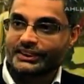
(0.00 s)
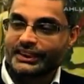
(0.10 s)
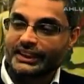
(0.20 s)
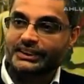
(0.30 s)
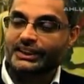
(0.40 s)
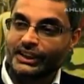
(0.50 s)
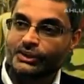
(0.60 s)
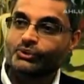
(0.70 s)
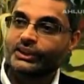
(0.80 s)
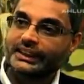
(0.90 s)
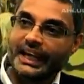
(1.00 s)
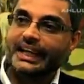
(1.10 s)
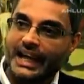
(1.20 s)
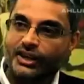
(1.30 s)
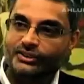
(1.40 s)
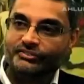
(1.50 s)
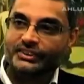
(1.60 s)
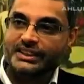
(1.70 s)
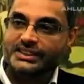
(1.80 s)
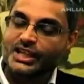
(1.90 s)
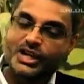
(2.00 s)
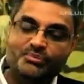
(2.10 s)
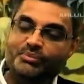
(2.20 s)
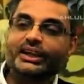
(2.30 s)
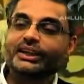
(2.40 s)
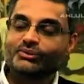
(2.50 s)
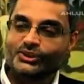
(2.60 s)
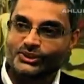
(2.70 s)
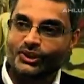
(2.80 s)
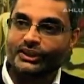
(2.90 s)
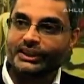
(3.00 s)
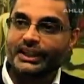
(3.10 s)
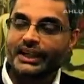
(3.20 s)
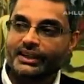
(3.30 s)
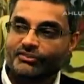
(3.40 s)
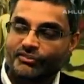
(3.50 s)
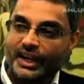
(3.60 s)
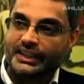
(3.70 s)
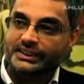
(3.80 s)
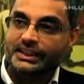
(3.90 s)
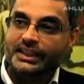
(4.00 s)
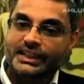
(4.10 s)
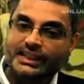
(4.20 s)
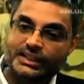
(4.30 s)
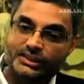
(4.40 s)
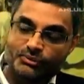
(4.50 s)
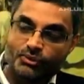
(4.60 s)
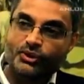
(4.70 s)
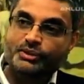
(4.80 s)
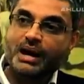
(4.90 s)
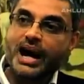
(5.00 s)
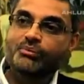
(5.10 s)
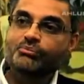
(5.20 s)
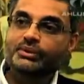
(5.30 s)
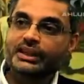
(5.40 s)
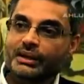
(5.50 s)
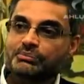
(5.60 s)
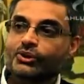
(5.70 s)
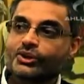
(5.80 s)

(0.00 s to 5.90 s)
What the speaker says: that he would gain out of this, but he was not. In fact, Imam kept